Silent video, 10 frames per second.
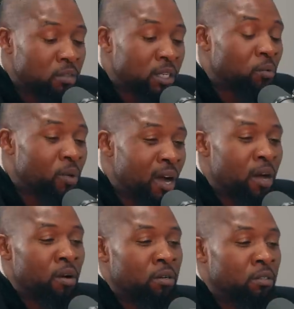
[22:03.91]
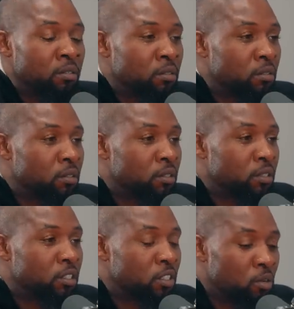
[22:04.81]
I was like, wow.
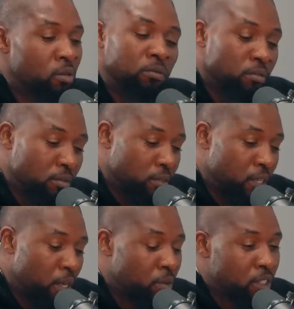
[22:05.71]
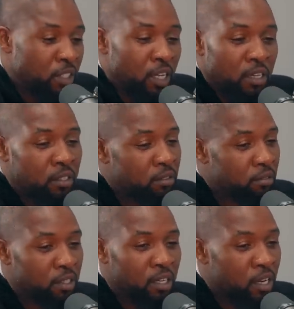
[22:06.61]
So he was sick,
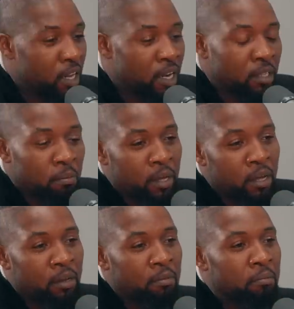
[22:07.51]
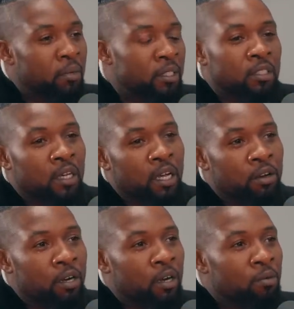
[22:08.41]
couldn't get out the bed months
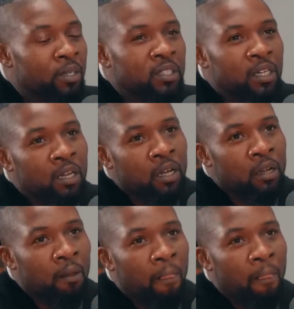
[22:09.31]
later. I want to say like